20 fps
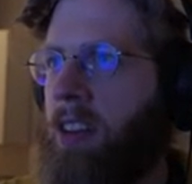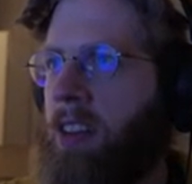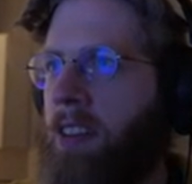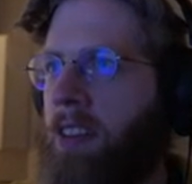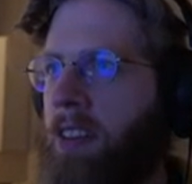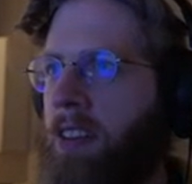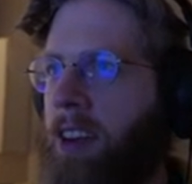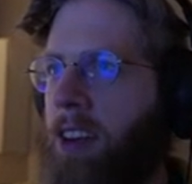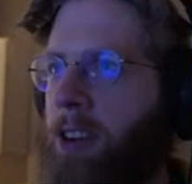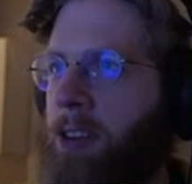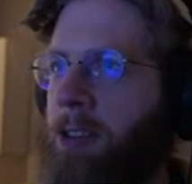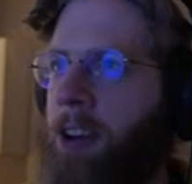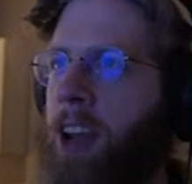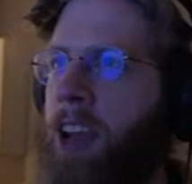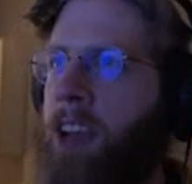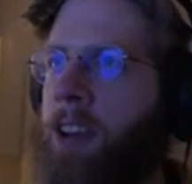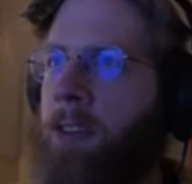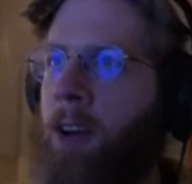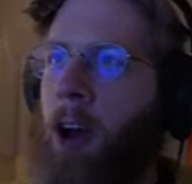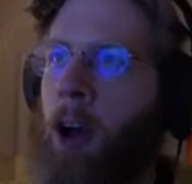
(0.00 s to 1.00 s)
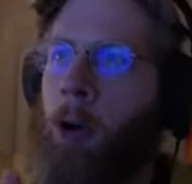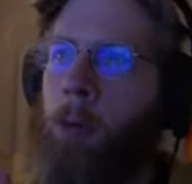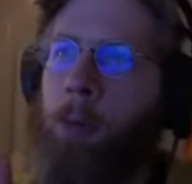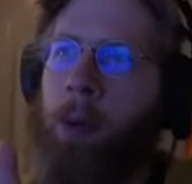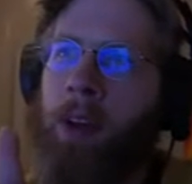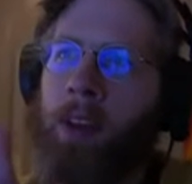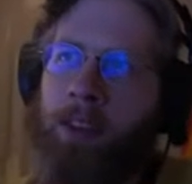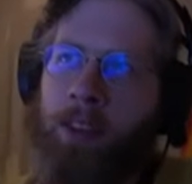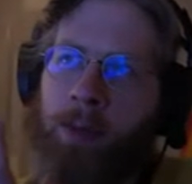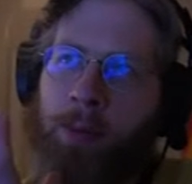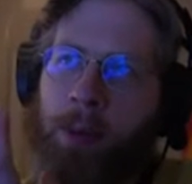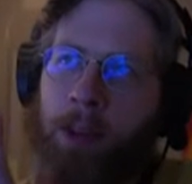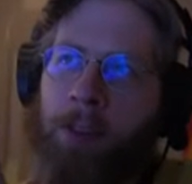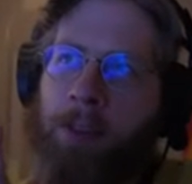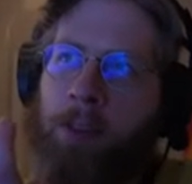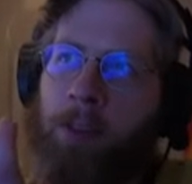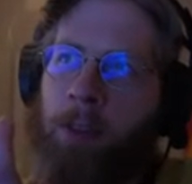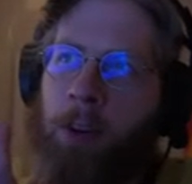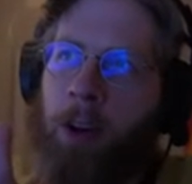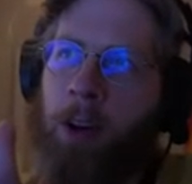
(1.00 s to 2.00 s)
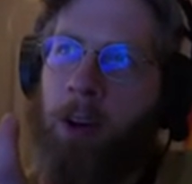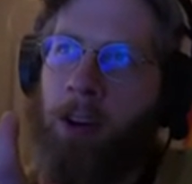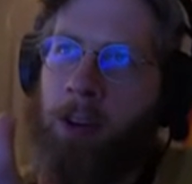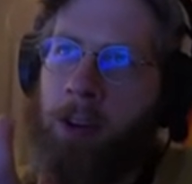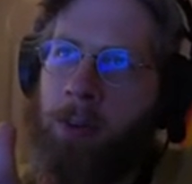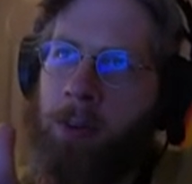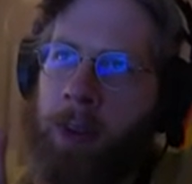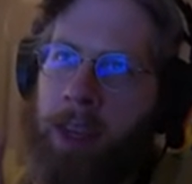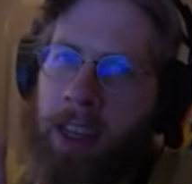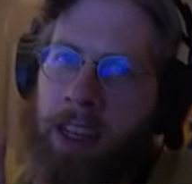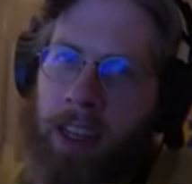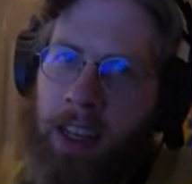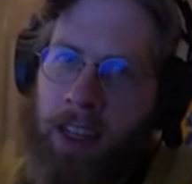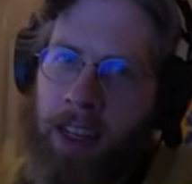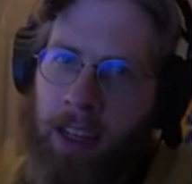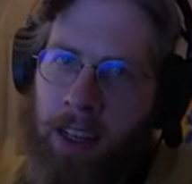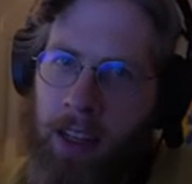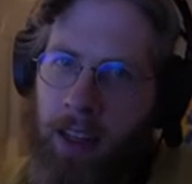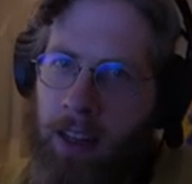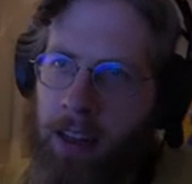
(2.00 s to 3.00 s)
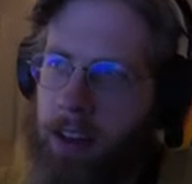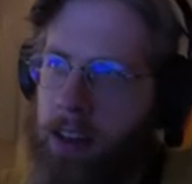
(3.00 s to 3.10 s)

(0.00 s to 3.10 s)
The grave opens before me.